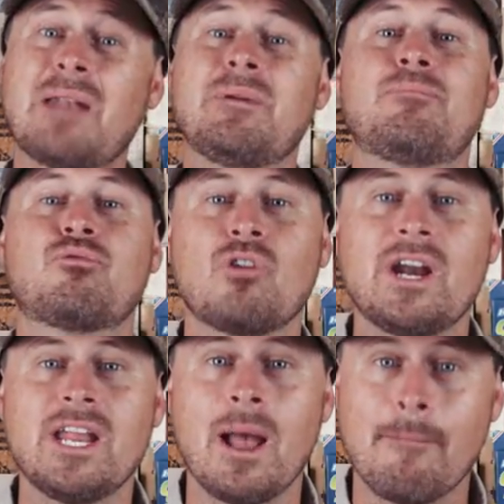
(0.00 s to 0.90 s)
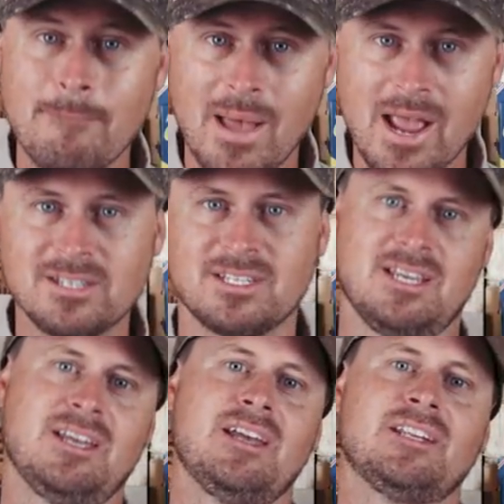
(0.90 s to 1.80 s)
got to be pretty
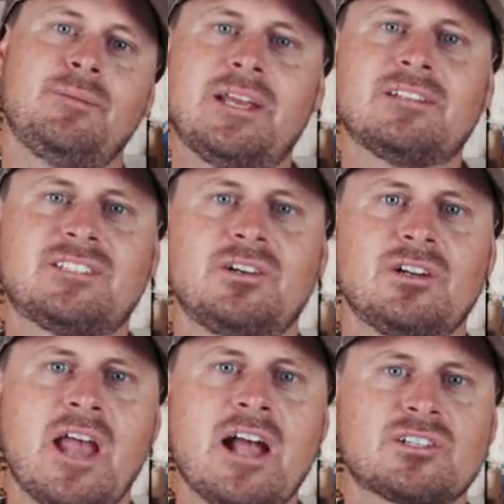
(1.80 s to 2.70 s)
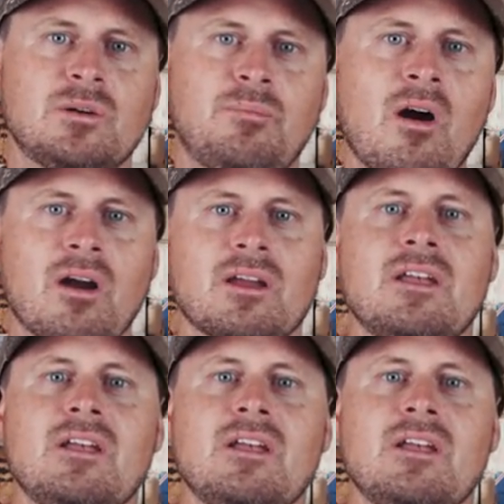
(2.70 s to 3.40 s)
amazing to be considered a national park.